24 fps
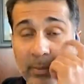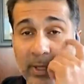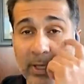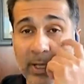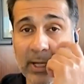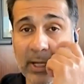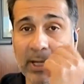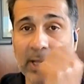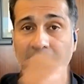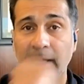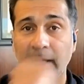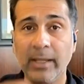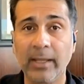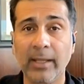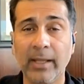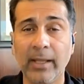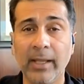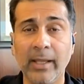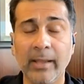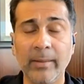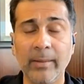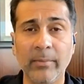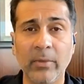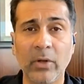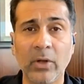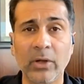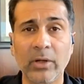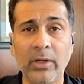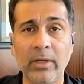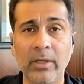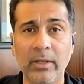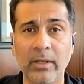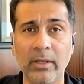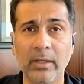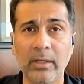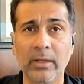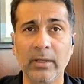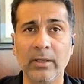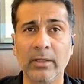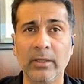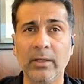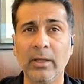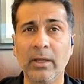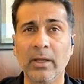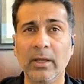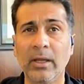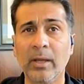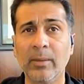bit, I I am not
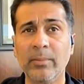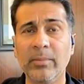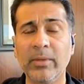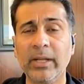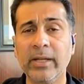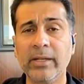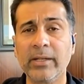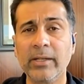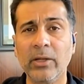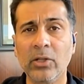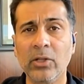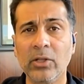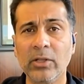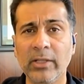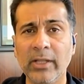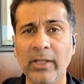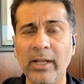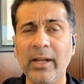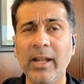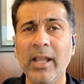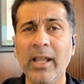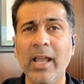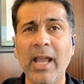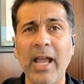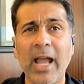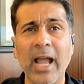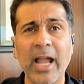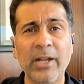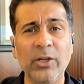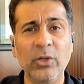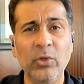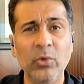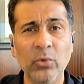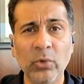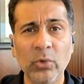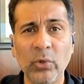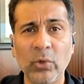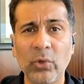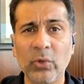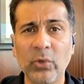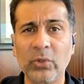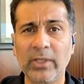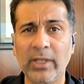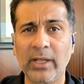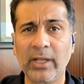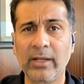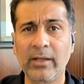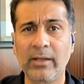uh, updated on that. I do know
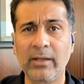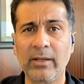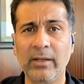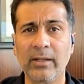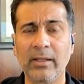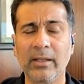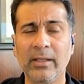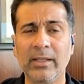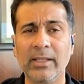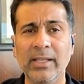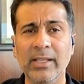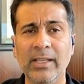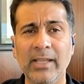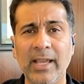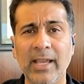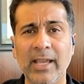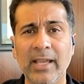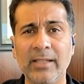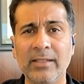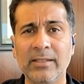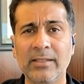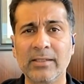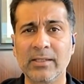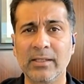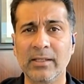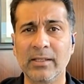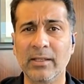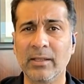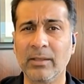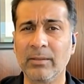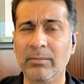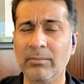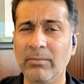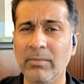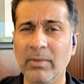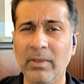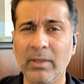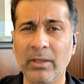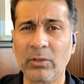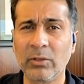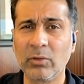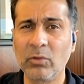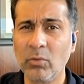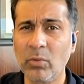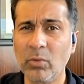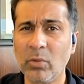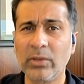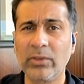that uh, he has
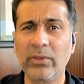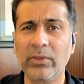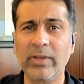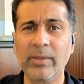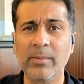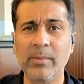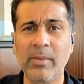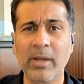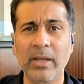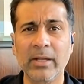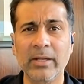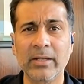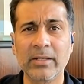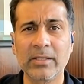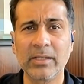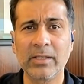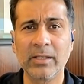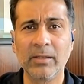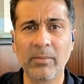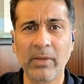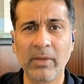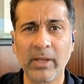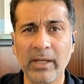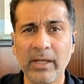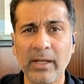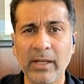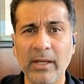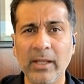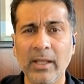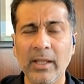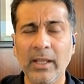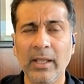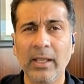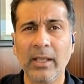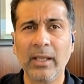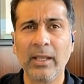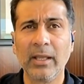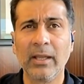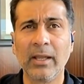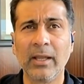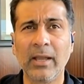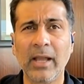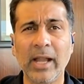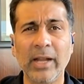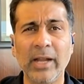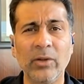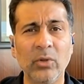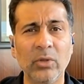two or three markets in mind.
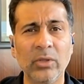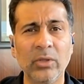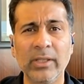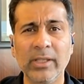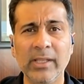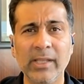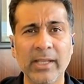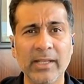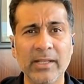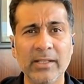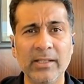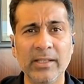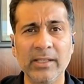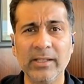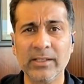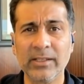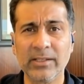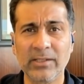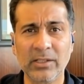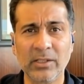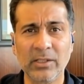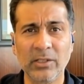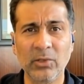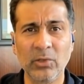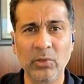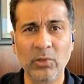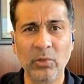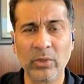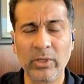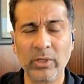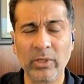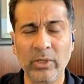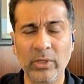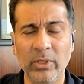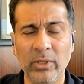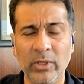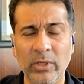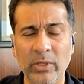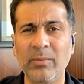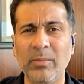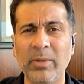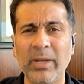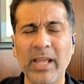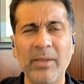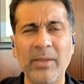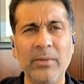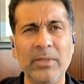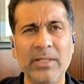I don't think anything is concluded yet,
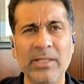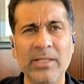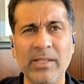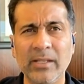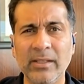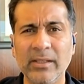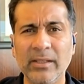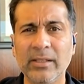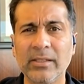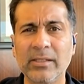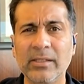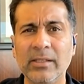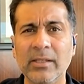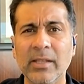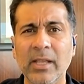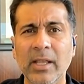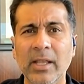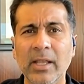but I will say this: